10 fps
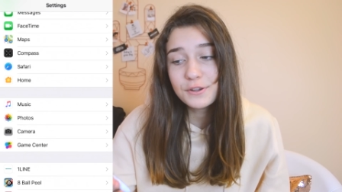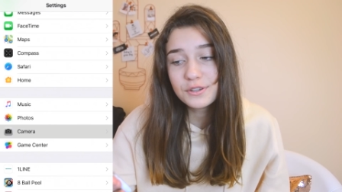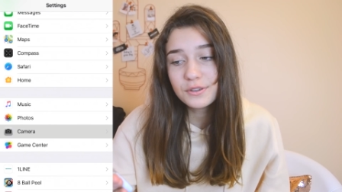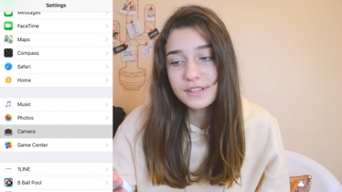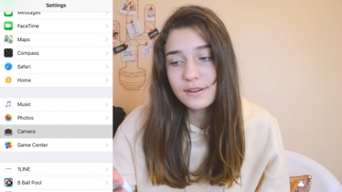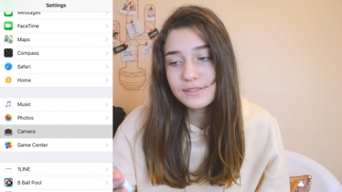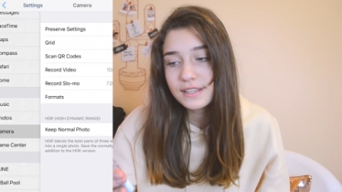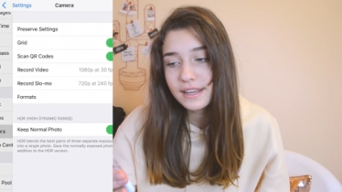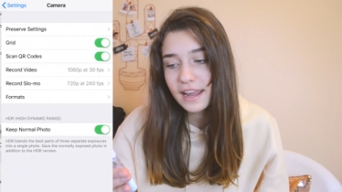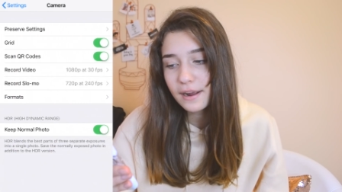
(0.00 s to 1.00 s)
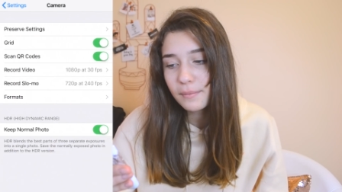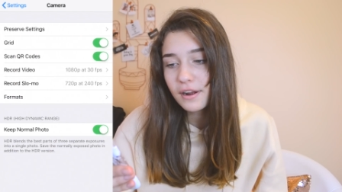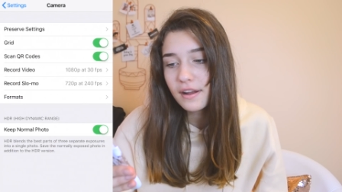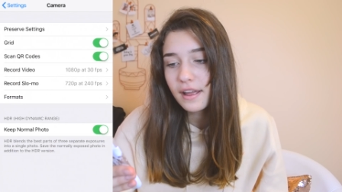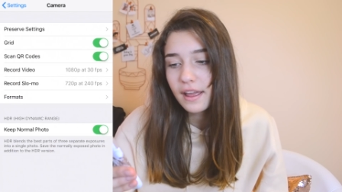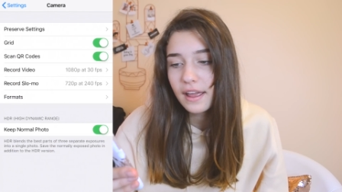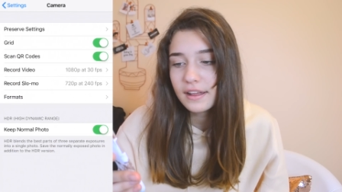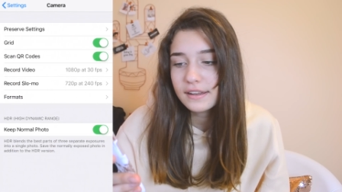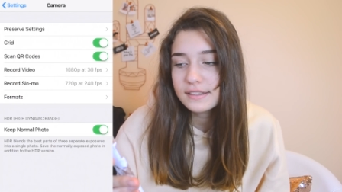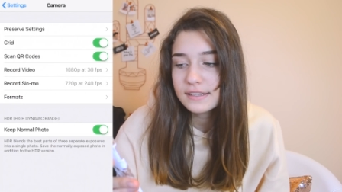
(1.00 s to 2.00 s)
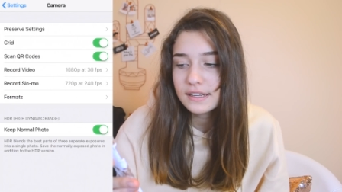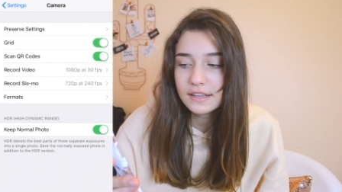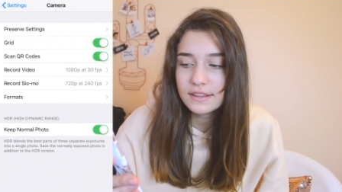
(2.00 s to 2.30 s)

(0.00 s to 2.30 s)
scroll down to the camera and